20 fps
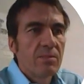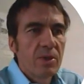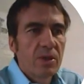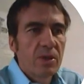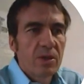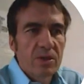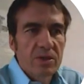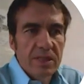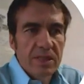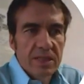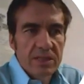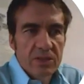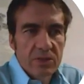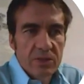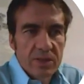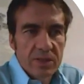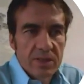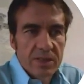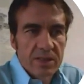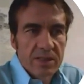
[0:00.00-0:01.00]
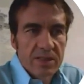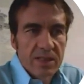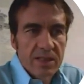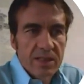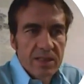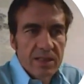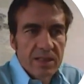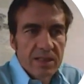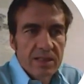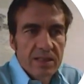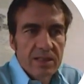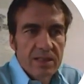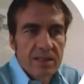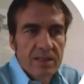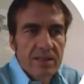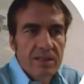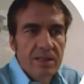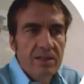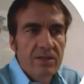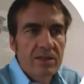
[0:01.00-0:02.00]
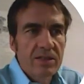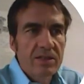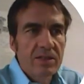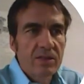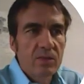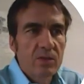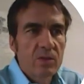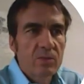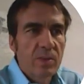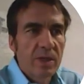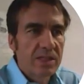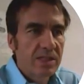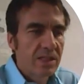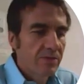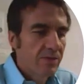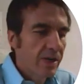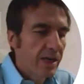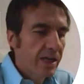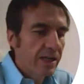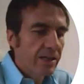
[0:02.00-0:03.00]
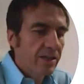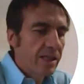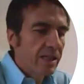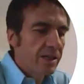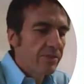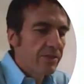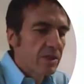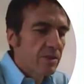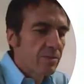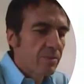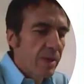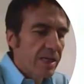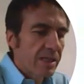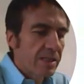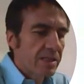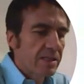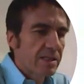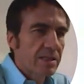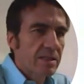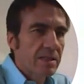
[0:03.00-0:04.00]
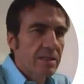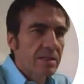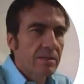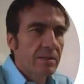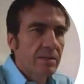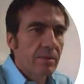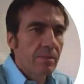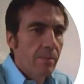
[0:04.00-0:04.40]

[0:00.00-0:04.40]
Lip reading: because as you can see, there is no space. If I leave a space